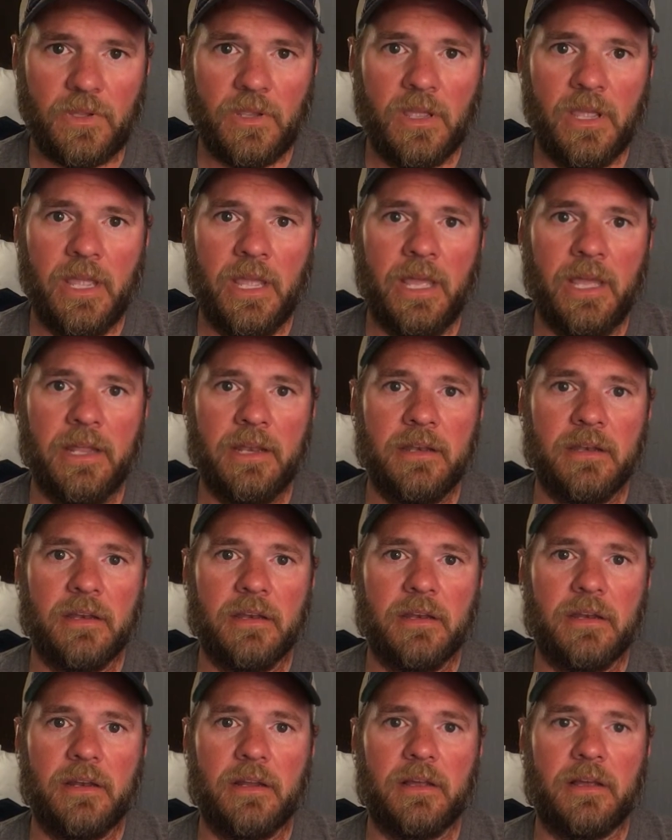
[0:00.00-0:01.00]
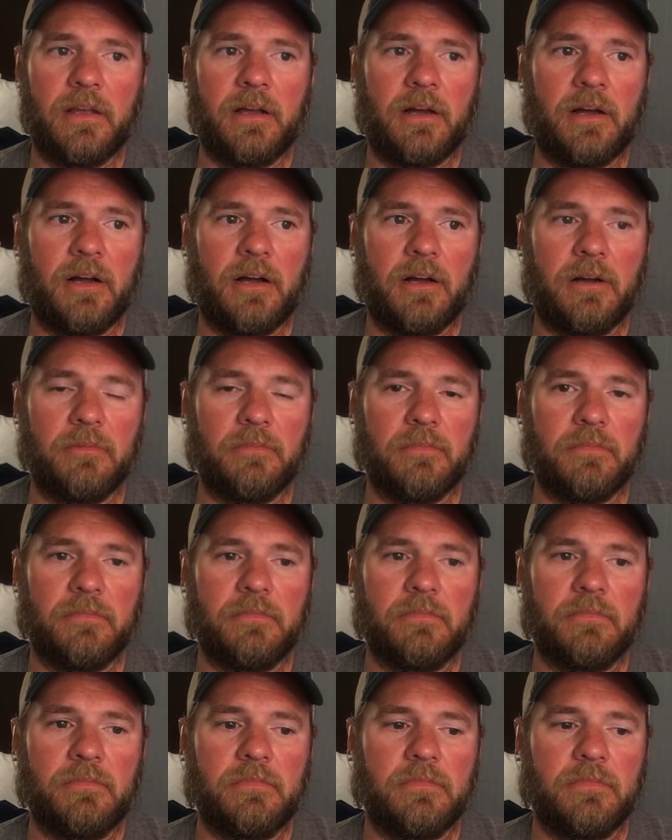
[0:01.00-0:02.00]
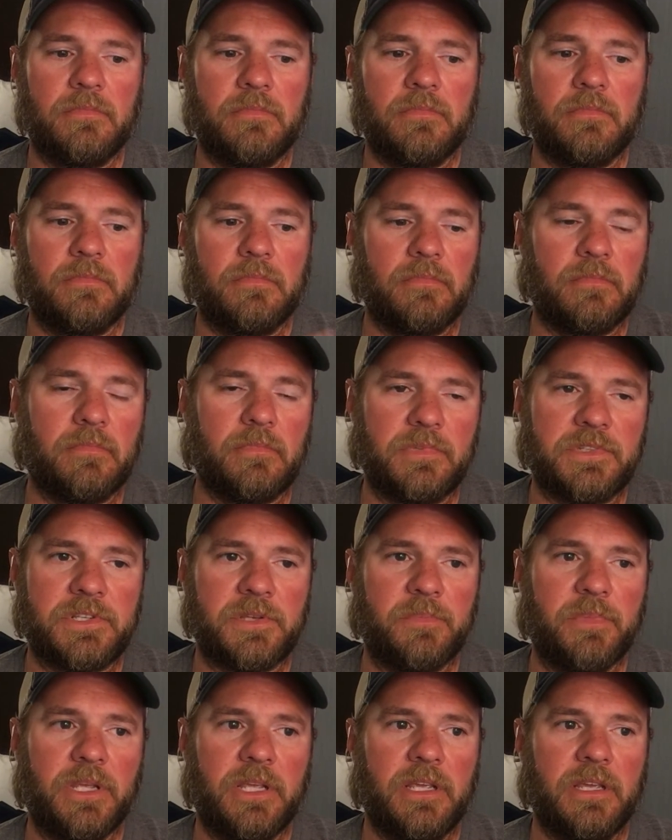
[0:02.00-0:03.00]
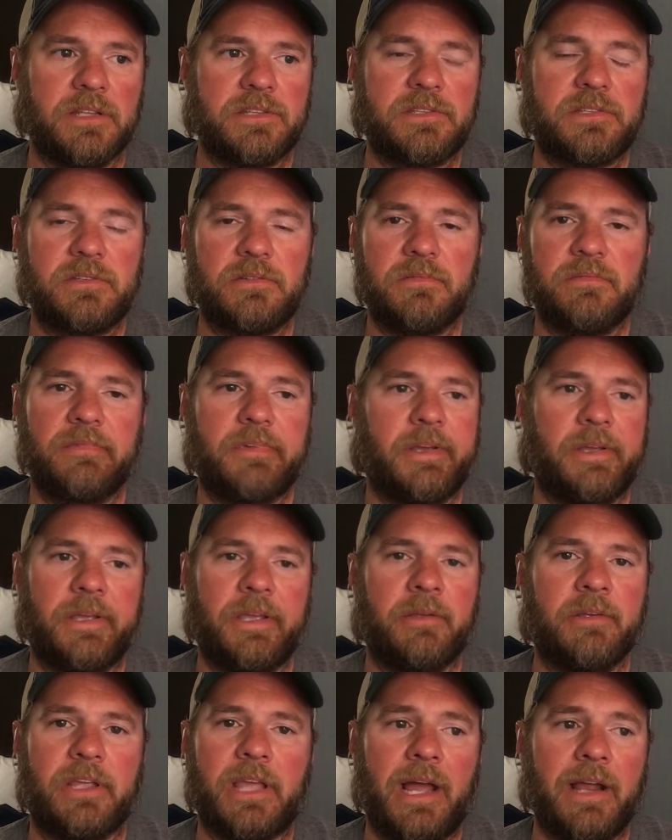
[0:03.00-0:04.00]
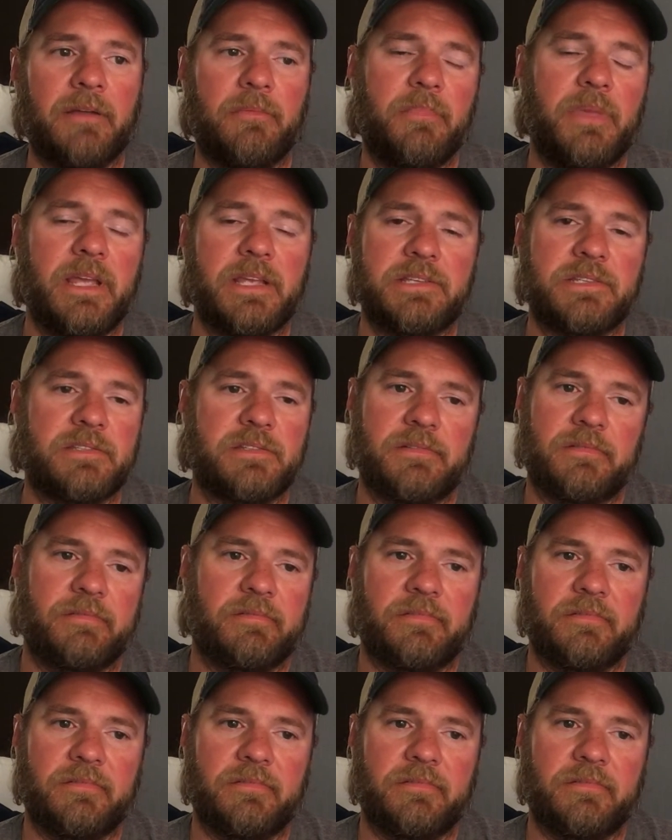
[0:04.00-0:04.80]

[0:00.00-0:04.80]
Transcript: And um, to me, it's it kind of makes,